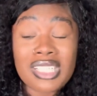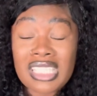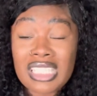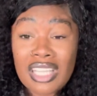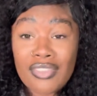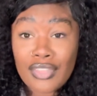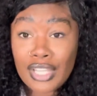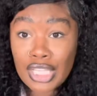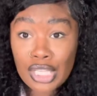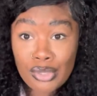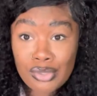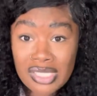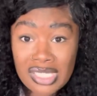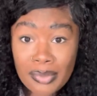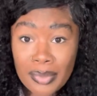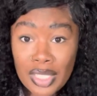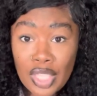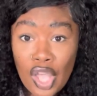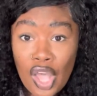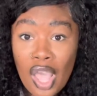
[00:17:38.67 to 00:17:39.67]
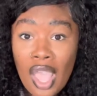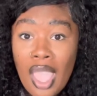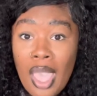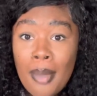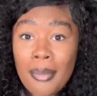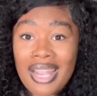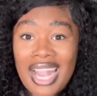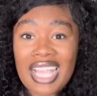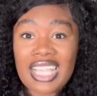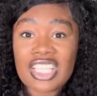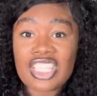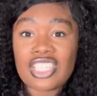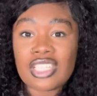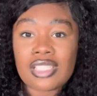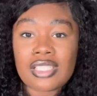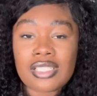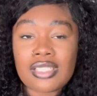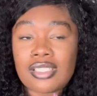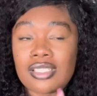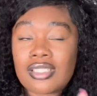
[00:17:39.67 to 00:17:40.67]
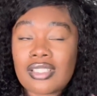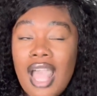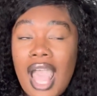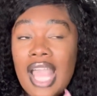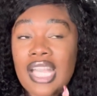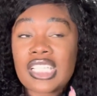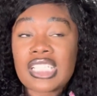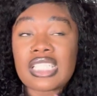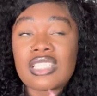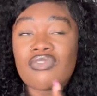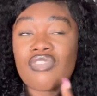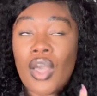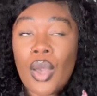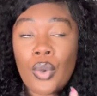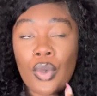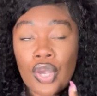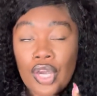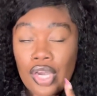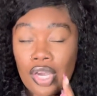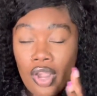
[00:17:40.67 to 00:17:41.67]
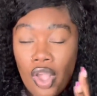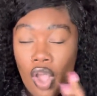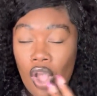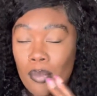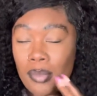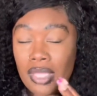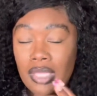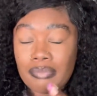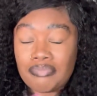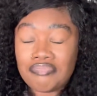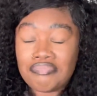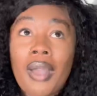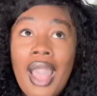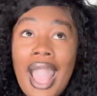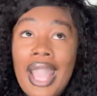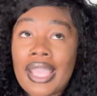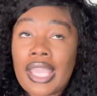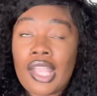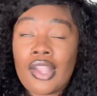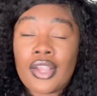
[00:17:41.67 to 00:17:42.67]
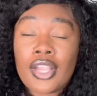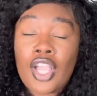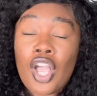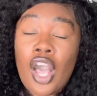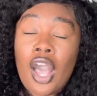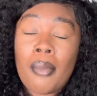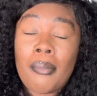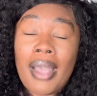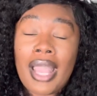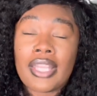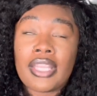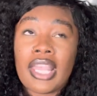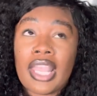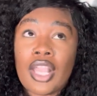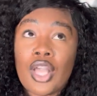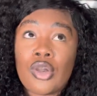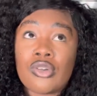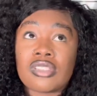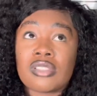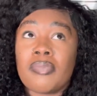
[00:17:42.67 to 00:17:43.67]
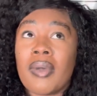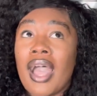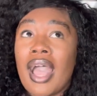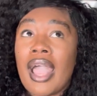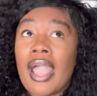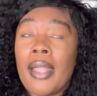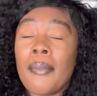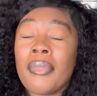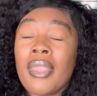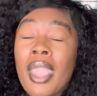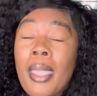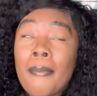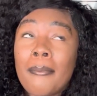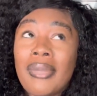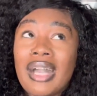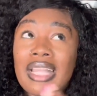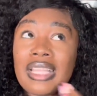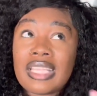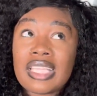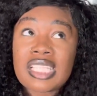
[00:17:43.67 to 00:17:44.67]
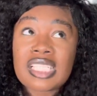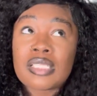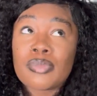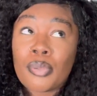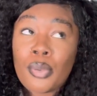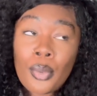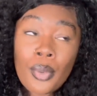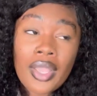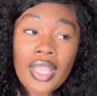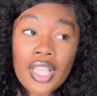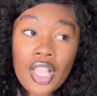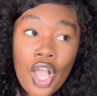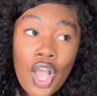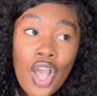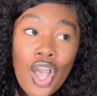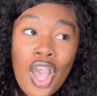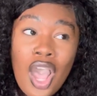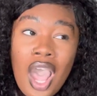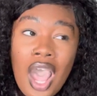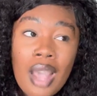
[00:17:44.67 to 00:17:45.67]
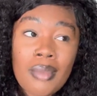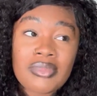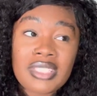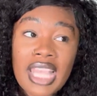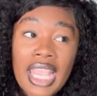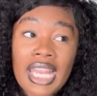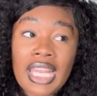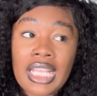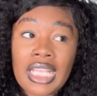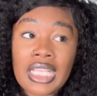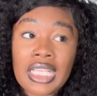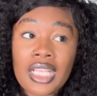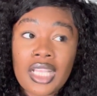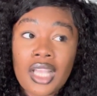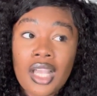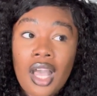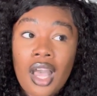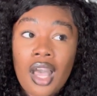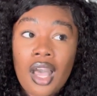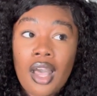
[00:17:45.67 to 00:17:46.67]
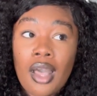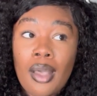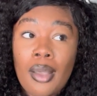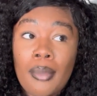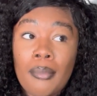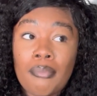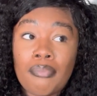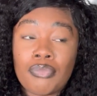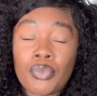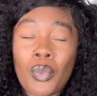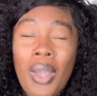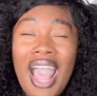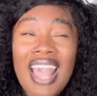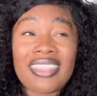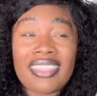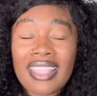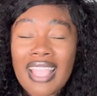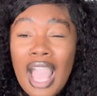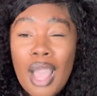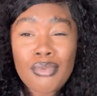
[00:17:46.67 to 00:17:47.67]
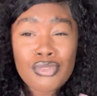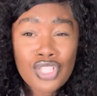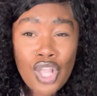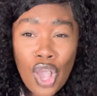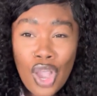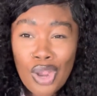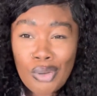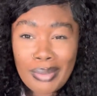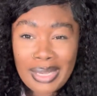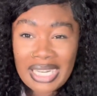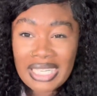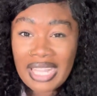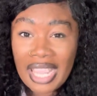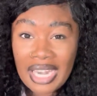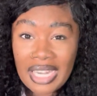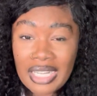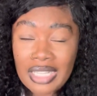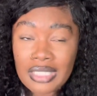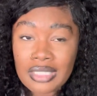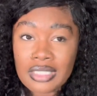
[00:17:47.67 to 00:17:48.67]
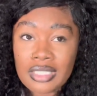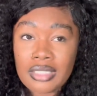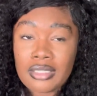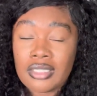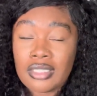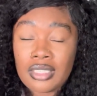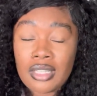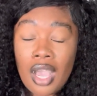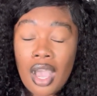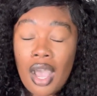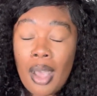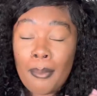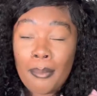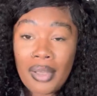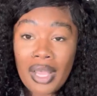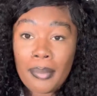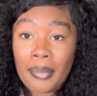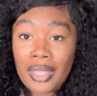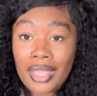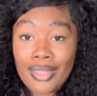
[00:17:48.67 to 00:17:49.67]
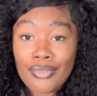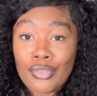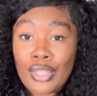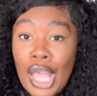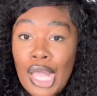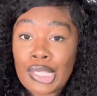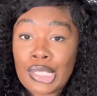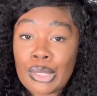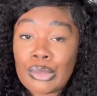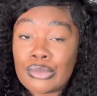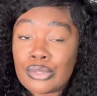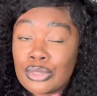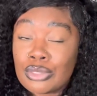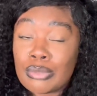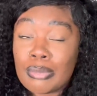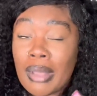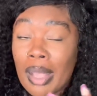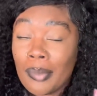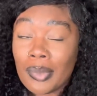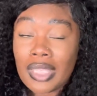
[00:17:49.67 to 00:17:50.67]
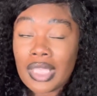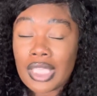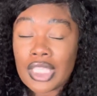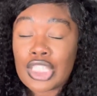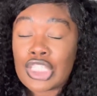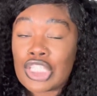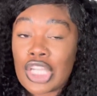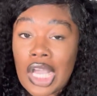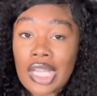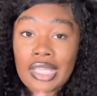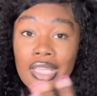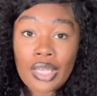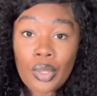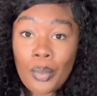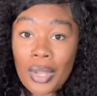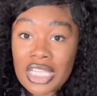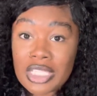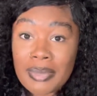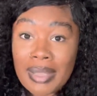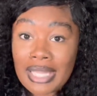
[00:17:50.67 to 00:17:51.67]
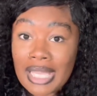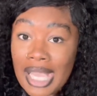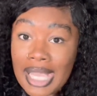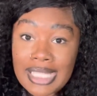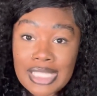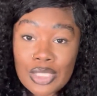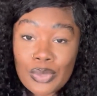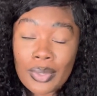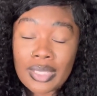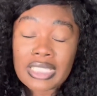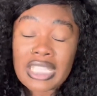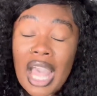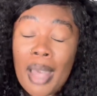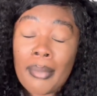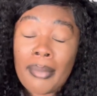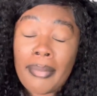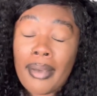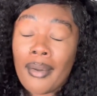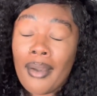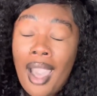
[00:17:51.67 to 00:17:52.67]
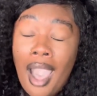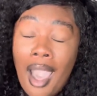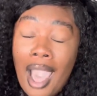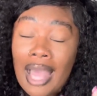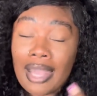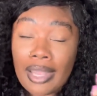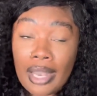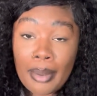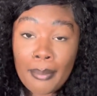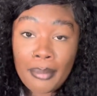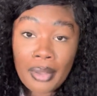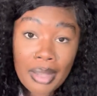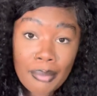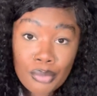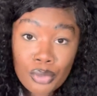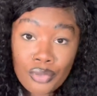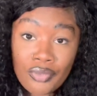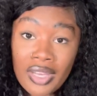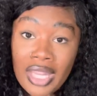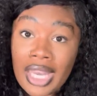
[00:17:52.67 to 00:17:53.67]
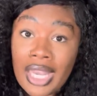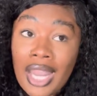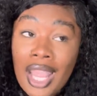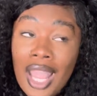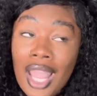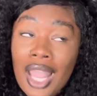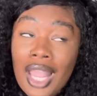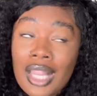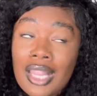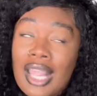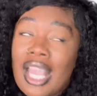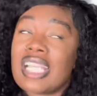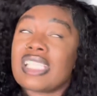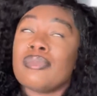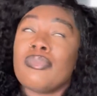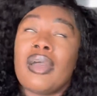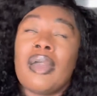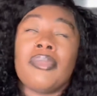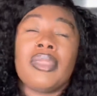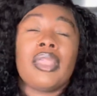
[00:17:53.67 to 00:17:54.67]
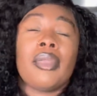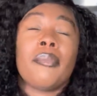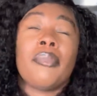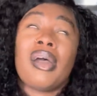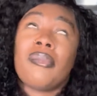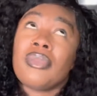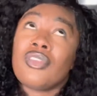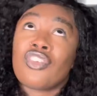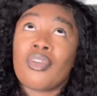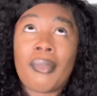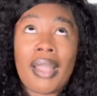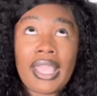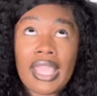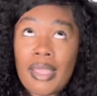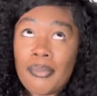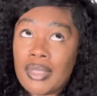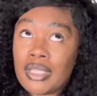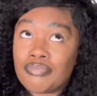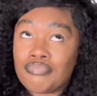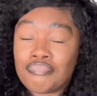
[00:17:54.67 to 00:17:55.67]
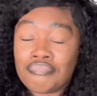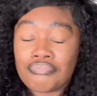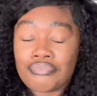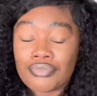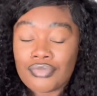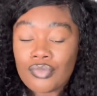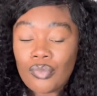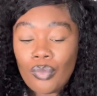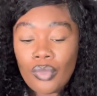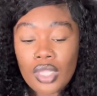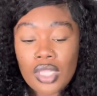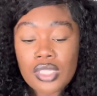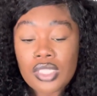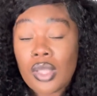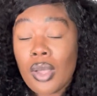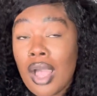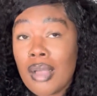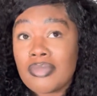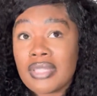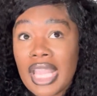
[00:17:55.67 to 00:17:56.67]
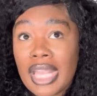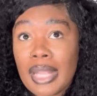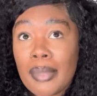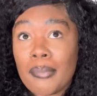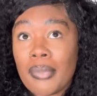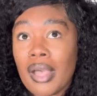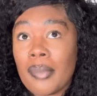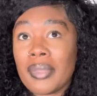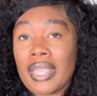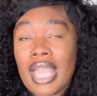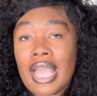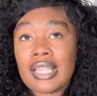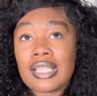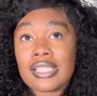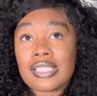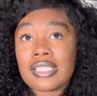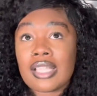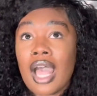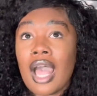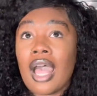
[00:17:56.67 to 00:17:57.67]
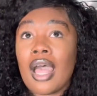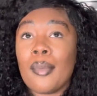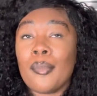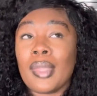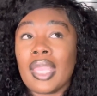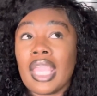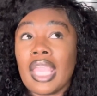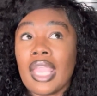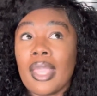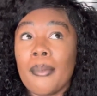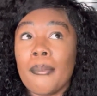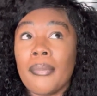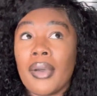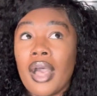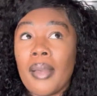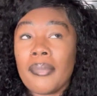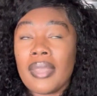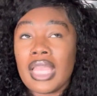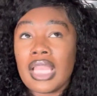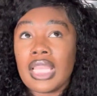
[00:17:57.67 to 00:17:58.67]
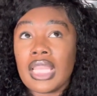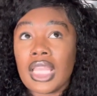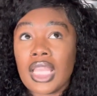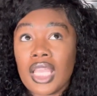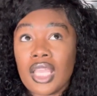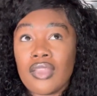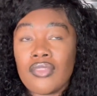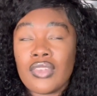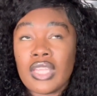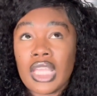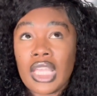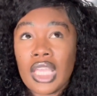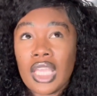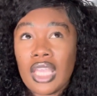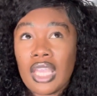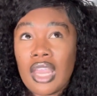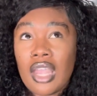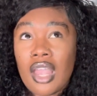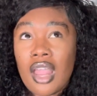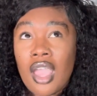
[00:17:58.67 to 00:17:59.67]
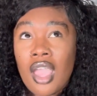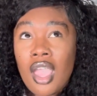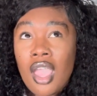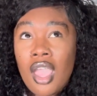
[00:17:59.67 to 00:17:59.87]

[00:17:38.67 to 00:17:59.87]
even close to me, y'all, but I just felt her on me. I carry on, my day goes by. By this point, y'all, I'm dating, I think I was already dating Bummy. If y'all don't know who Bummy is, y'all need to watch my last story time about how I let a bum move in. That's Bummy, Bummy from Miami. So I'm dating Bummy at this time, and Bummy lived in